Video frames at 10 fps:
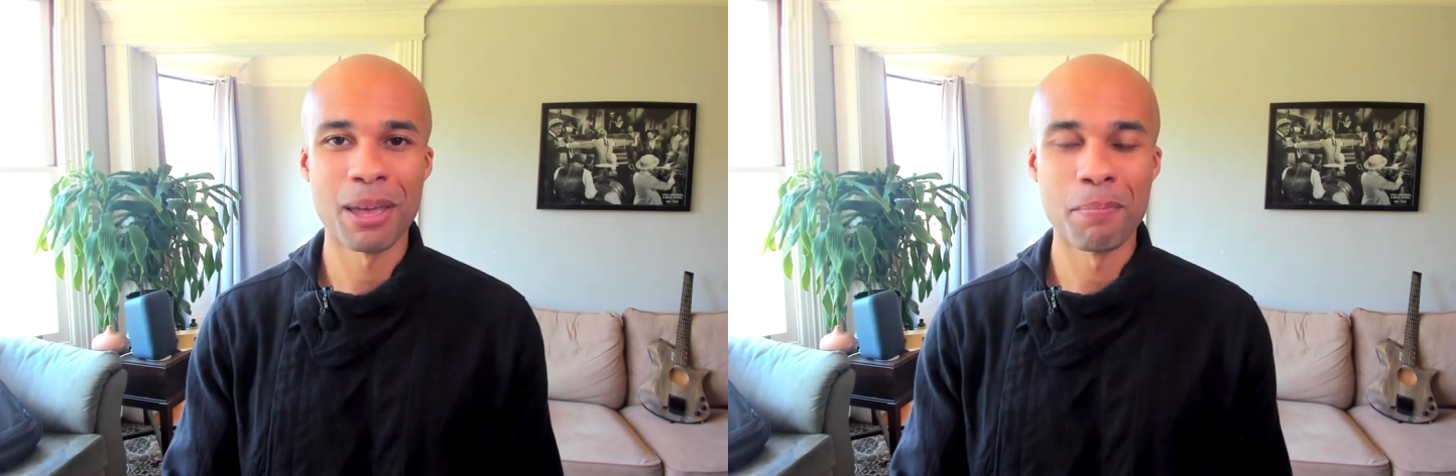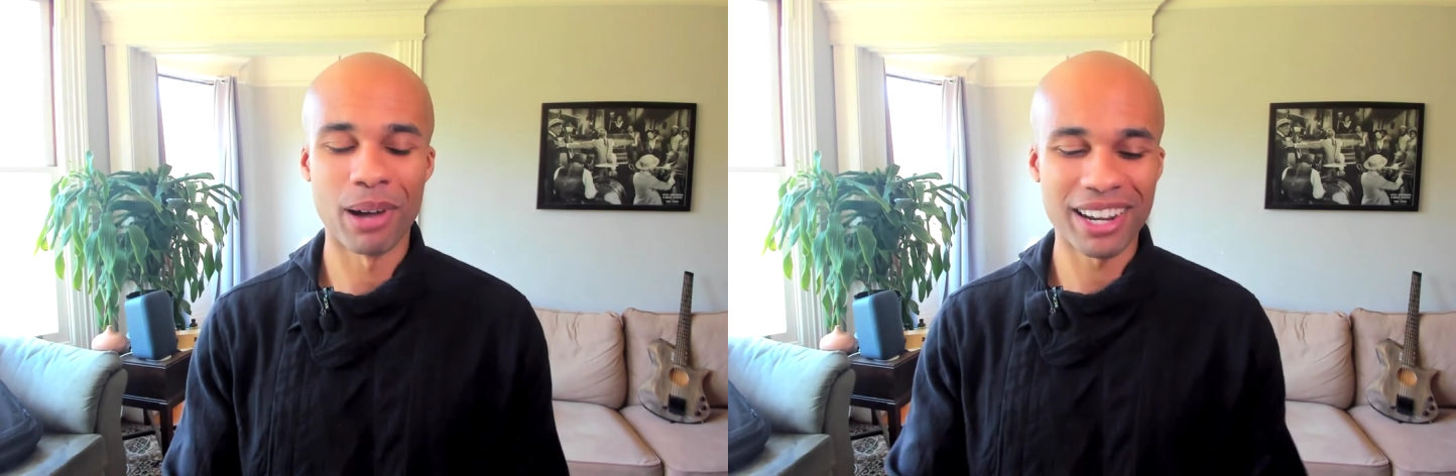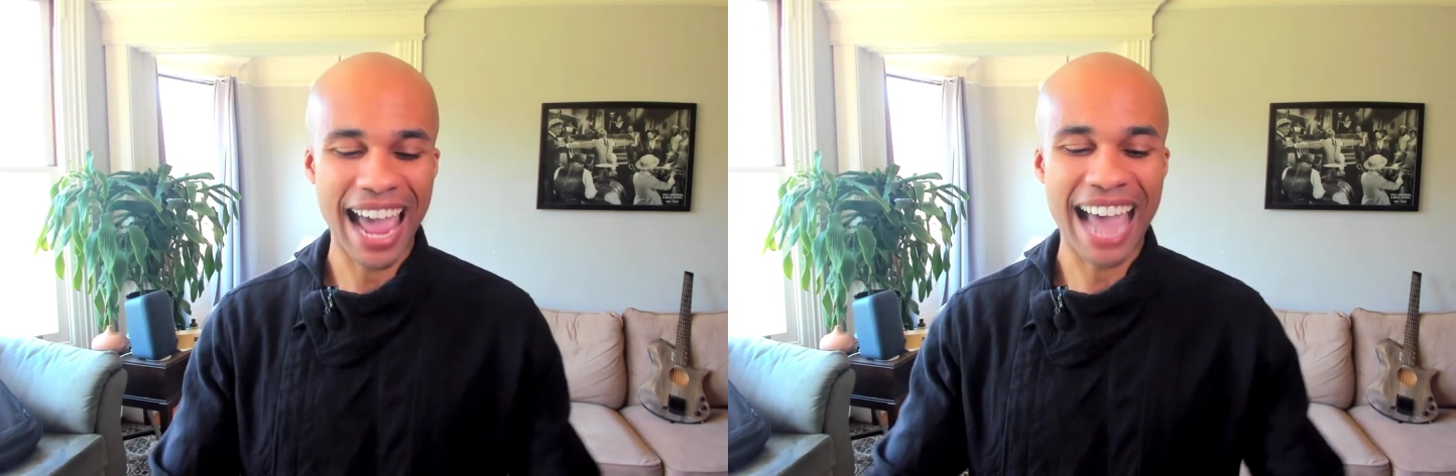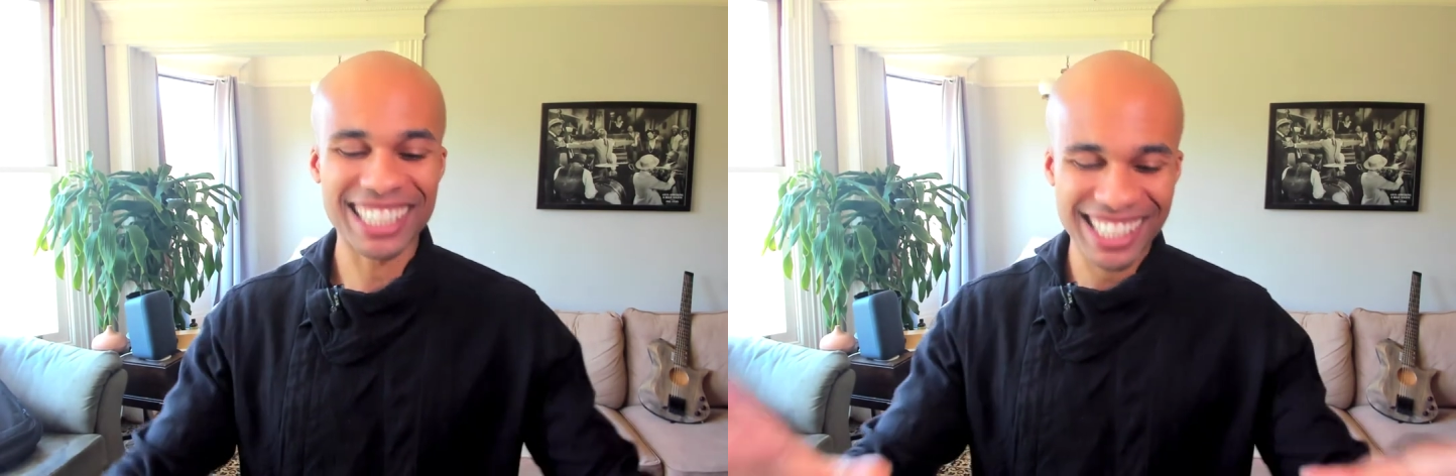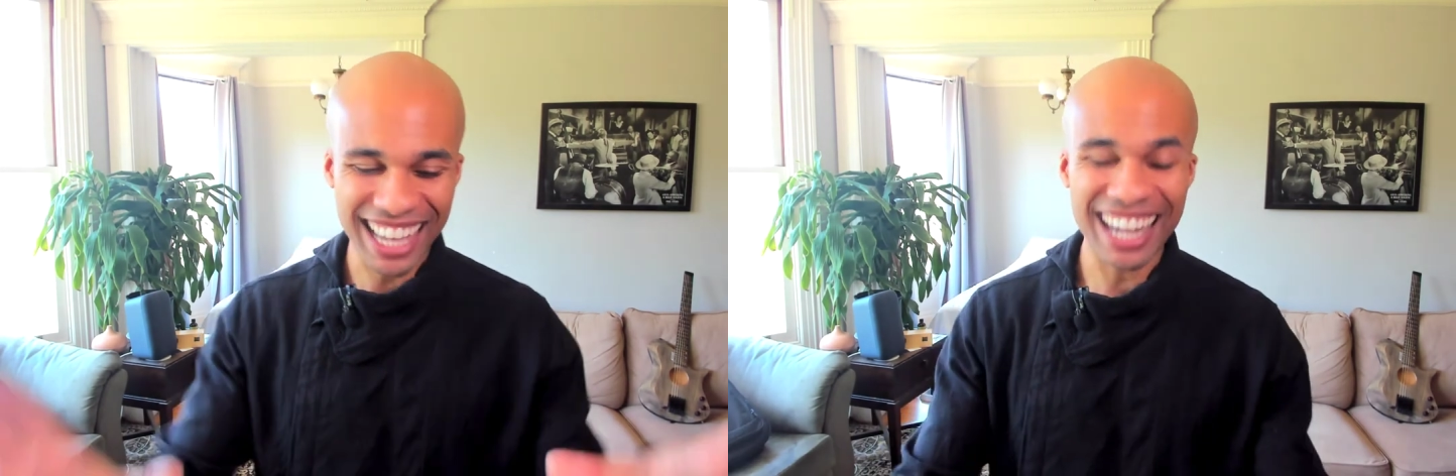But
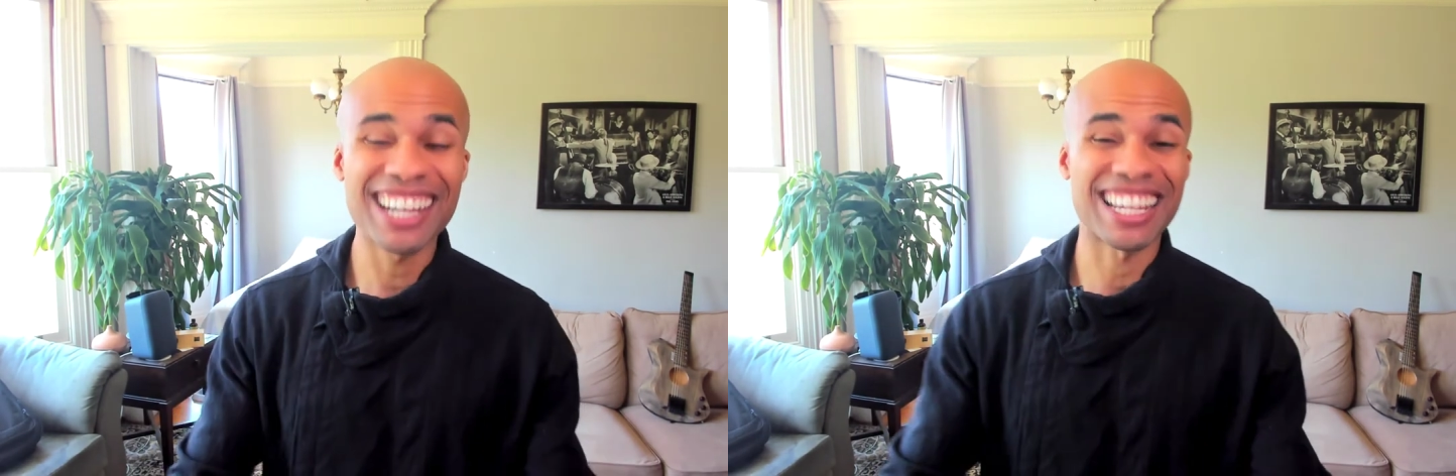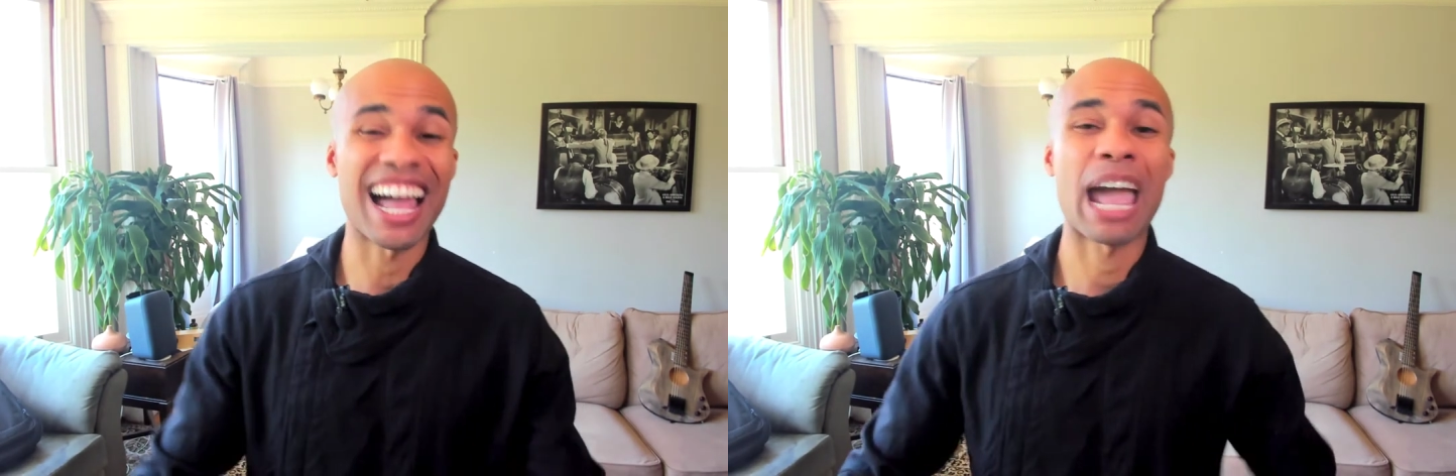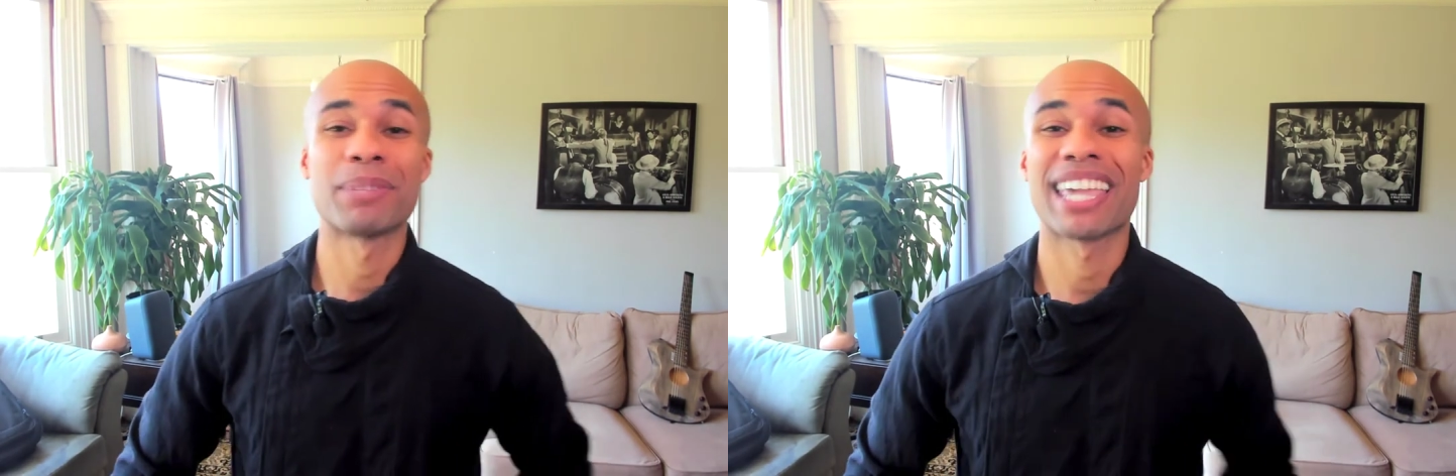as excited as I am to